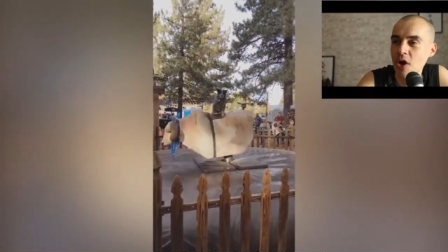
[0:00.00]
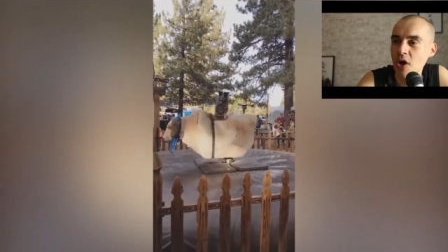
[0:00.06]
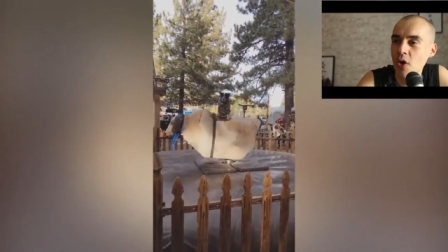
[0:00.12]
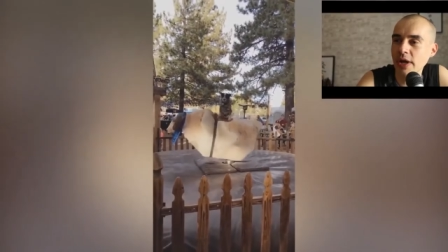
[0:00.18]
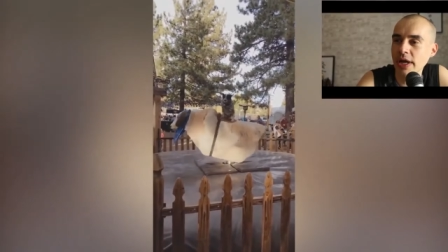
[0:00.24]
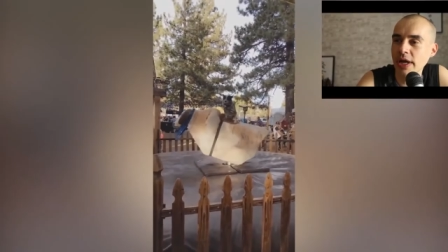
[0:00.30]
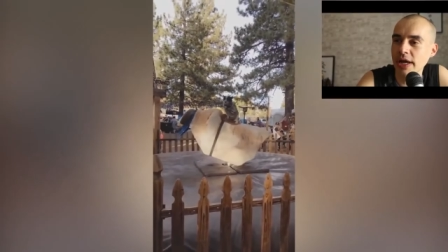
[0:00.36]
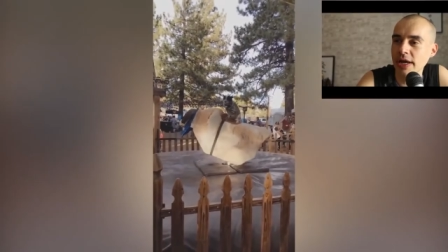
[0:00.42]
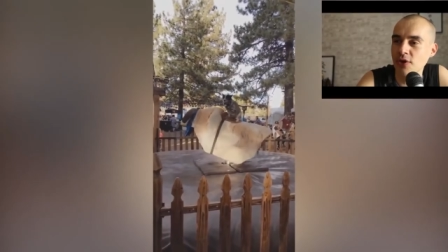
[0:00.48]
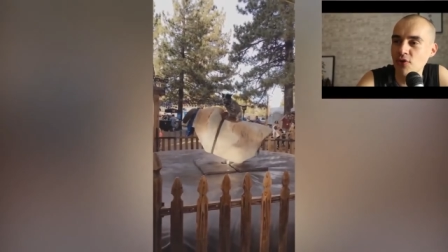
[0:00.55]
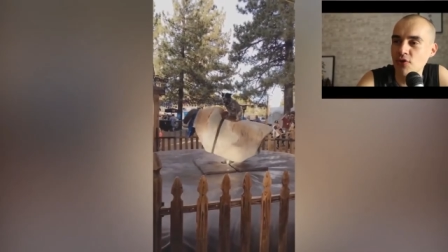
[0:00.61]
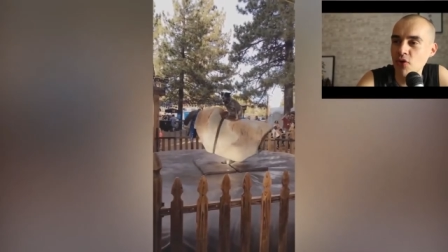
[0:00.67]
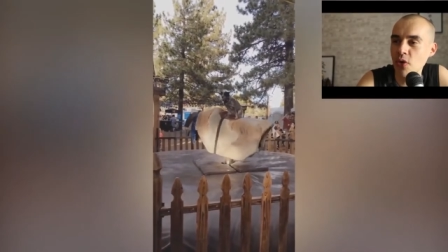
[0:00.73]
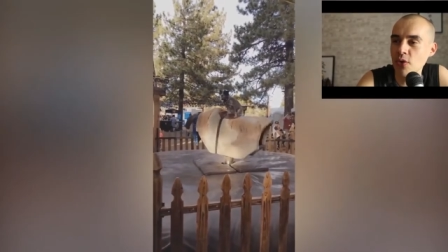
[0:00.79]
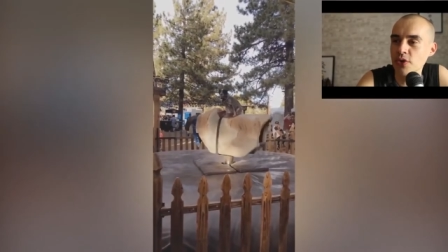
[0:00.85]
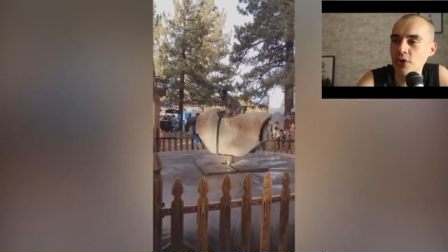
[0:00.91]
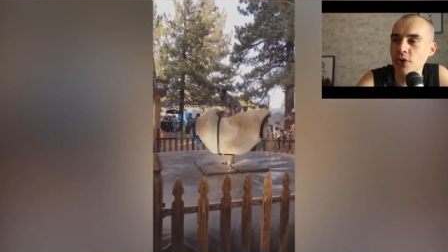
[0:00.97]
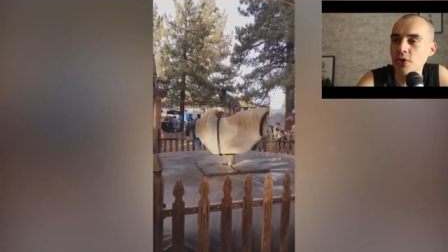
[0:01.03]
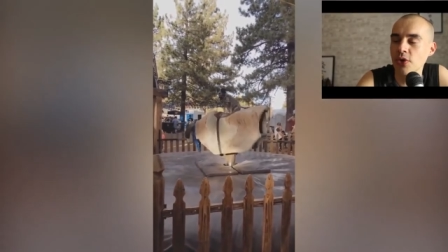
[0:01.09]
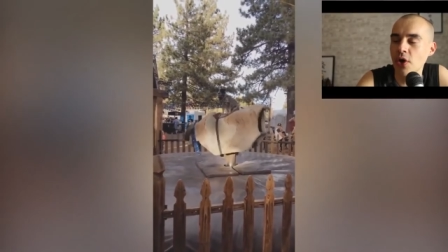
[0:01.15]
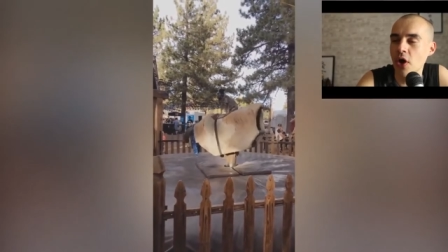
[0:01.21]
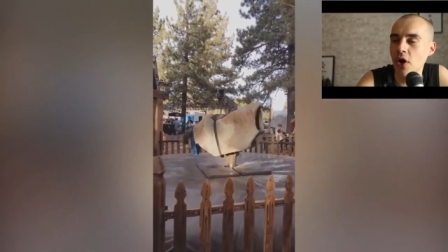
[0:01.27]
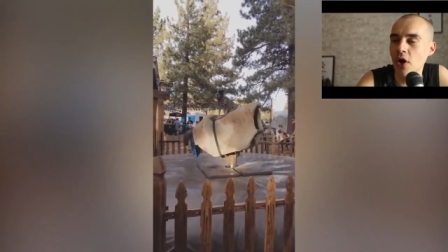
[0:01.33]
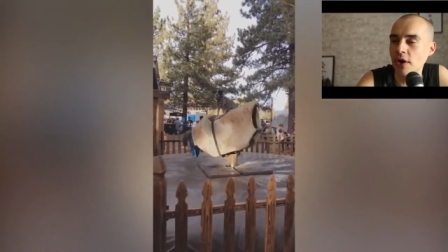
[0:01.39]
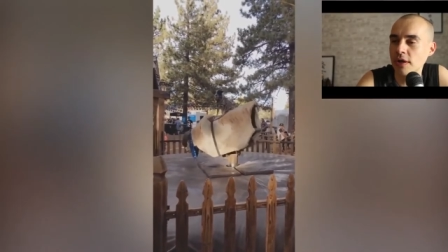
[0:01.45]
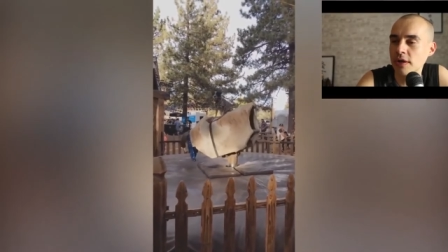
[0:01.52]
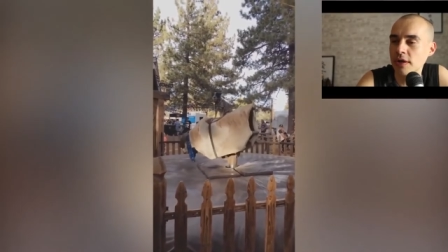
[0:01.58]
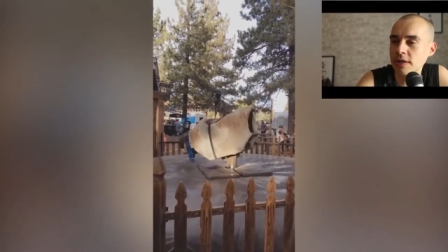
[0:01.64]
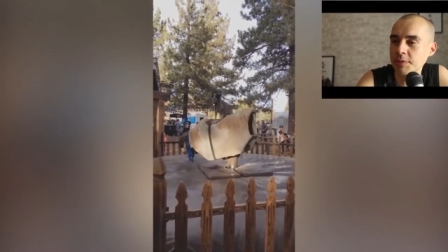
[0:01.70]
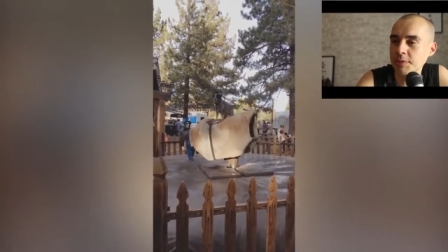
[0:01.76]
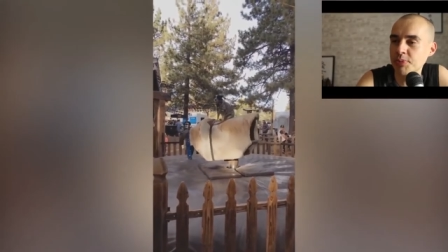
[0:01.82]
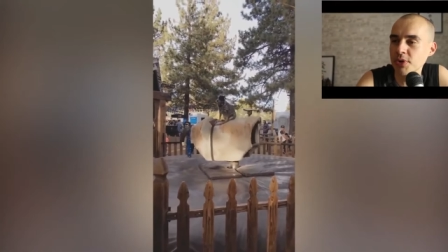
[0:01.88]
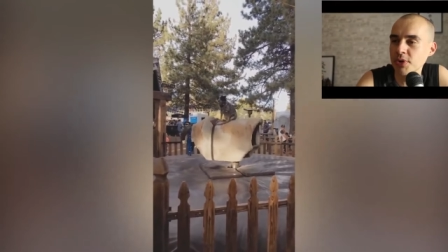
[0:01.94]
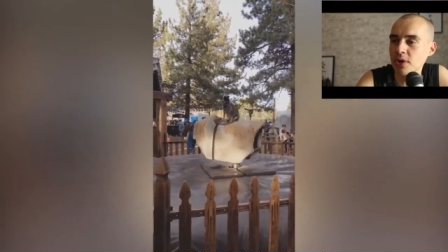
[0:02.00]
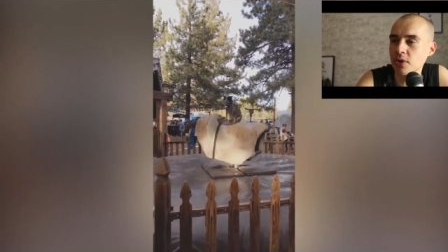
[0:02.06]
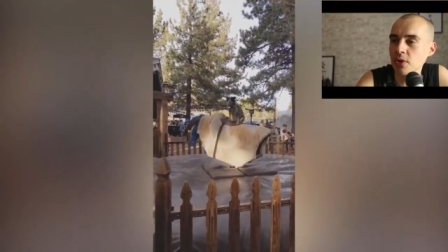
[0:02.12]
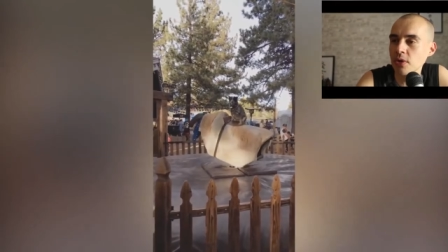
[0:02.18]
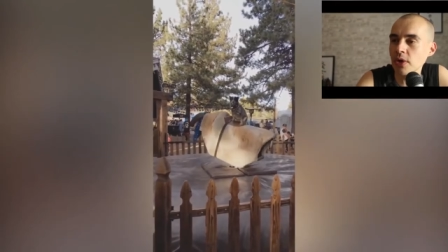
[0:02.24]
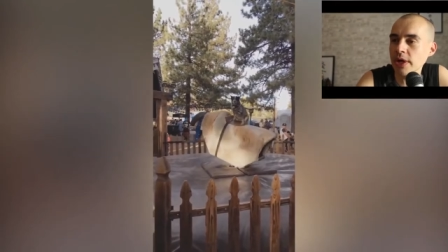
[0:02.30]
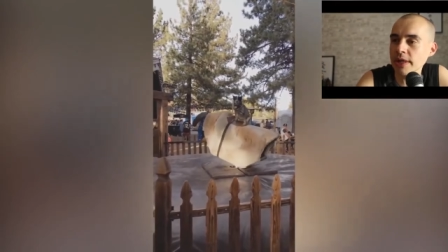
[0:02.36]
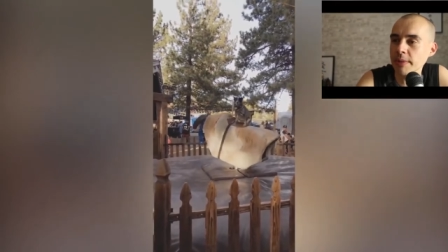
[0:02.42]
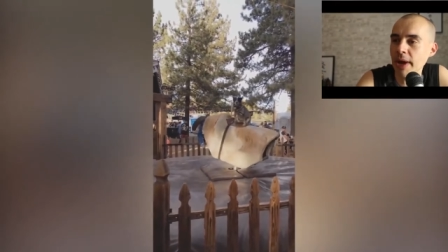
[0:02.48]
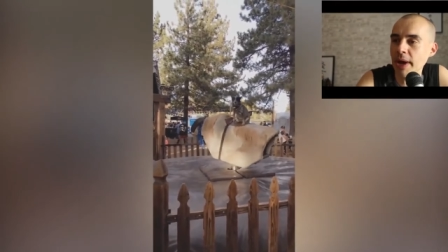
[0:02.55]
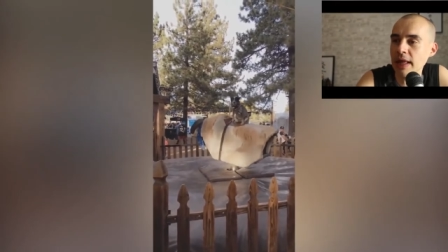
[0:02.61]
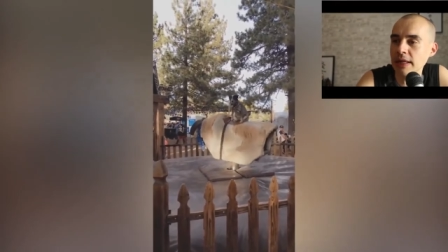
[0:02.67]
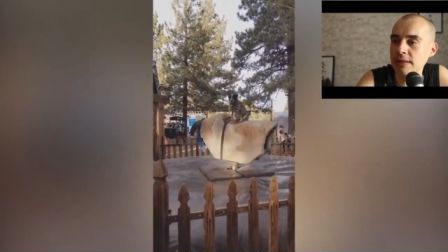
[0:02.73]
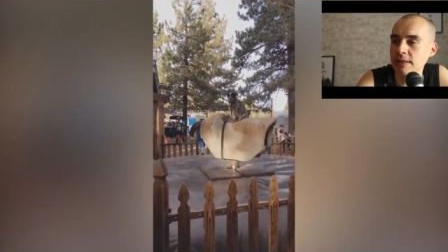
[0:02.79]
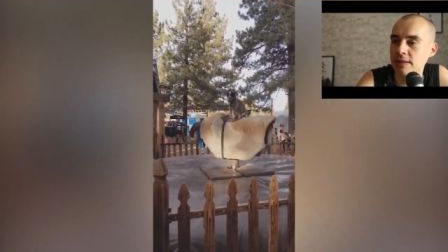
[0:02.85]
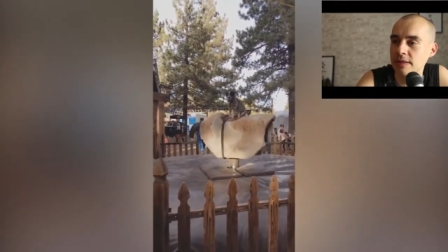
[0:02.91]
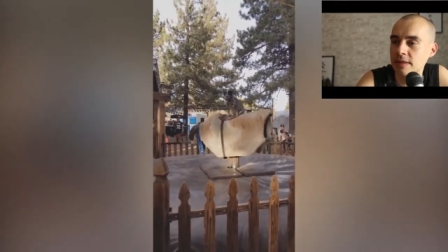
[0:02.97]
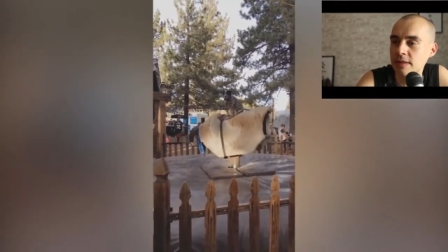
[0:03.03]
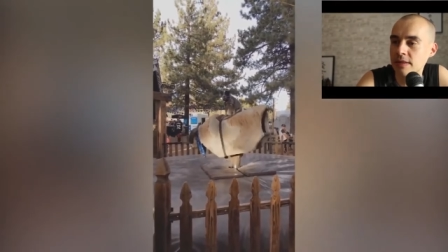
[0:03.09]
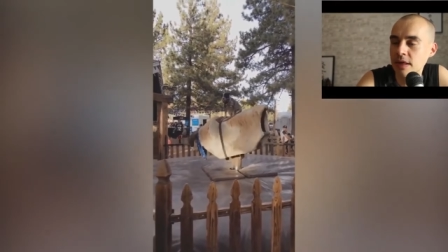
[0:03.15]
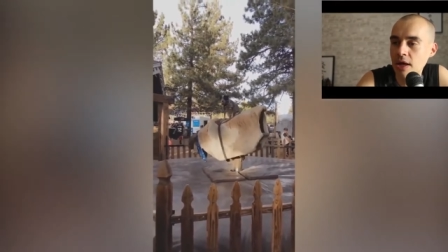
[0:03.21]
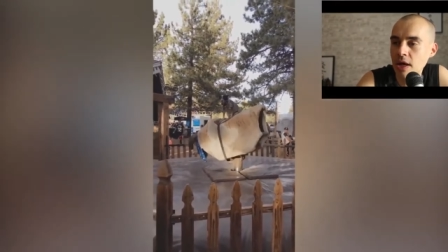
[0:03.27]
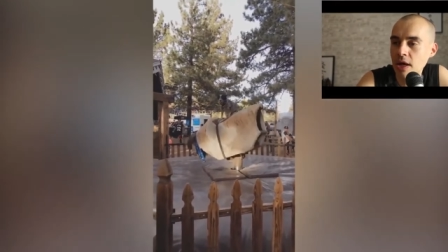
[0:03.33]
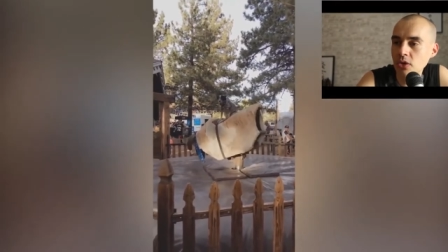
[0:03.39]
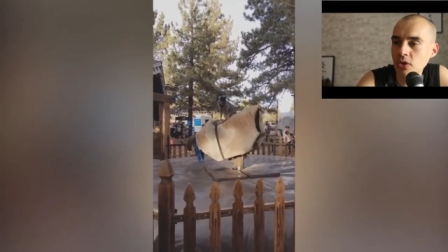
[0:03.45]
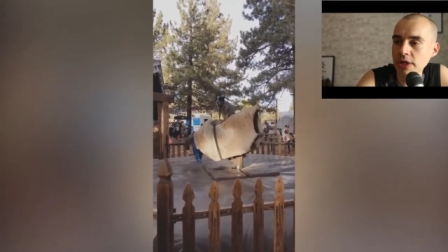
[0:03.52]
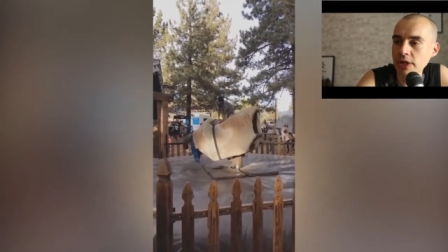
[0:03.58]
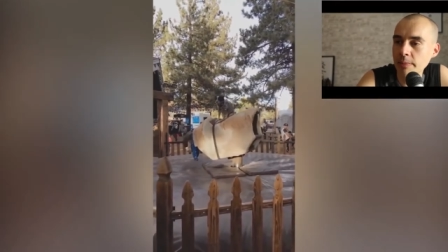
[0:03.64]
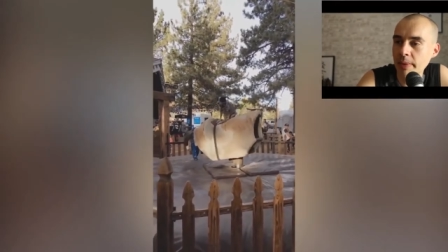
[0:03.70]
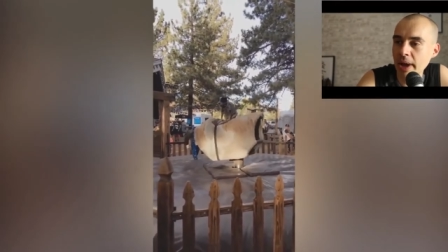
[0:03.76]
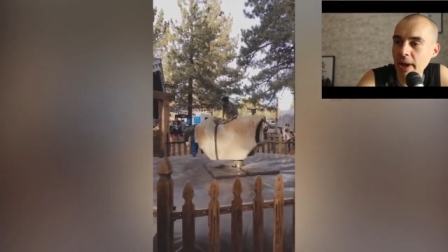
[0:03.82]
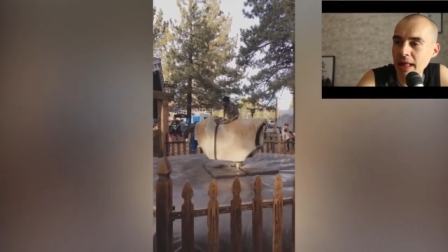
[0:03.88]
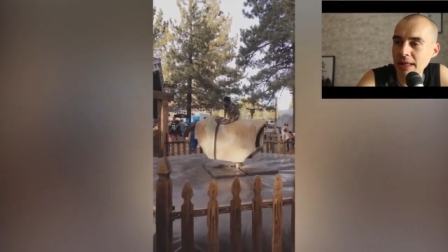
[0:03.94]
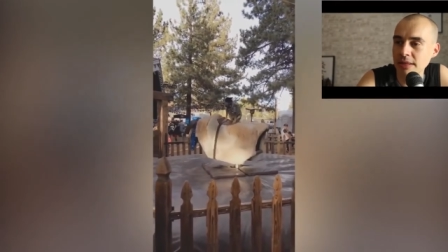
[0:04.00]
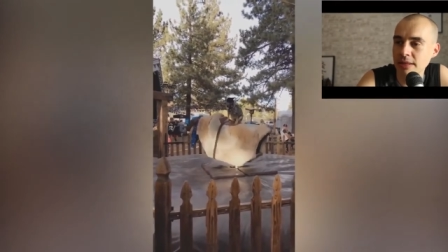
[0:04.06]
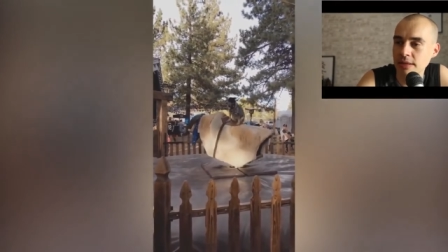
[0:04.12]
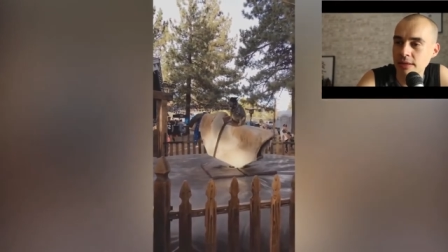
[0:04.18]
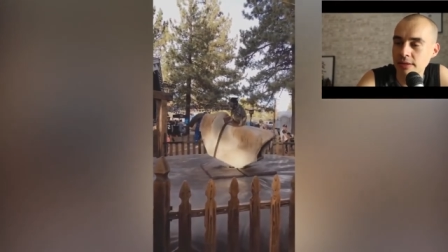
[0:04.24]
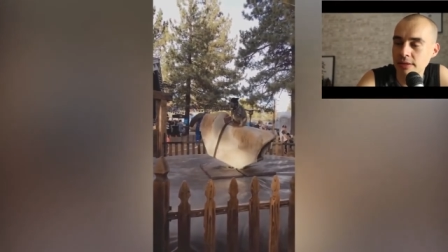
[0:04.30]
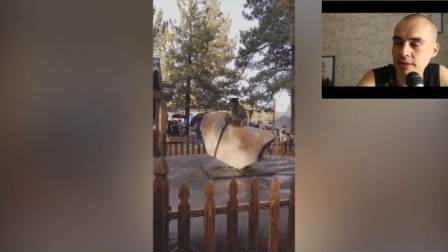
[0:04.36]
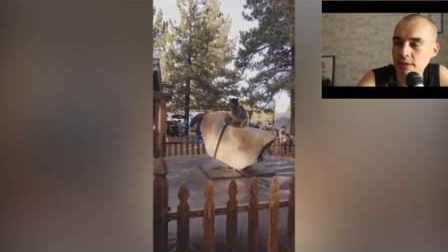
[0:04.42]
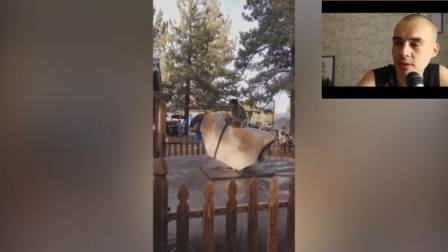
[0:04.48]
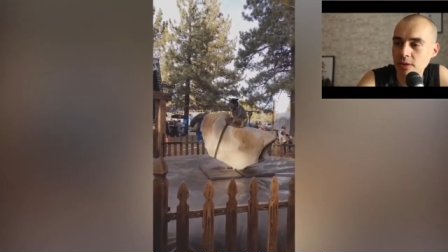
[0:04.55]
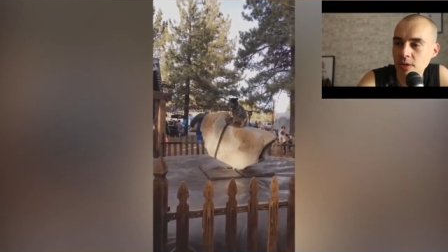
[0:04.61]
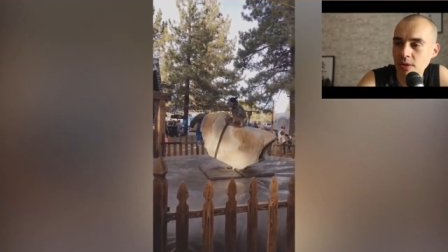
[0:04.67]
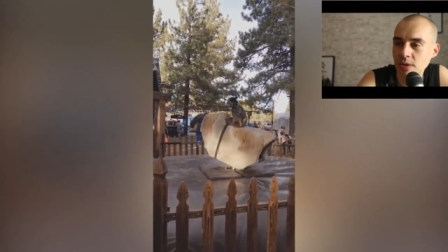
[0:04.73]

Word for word: Okay, rodeo dog. This is pretty cool. Look at the balance. Look at the balance.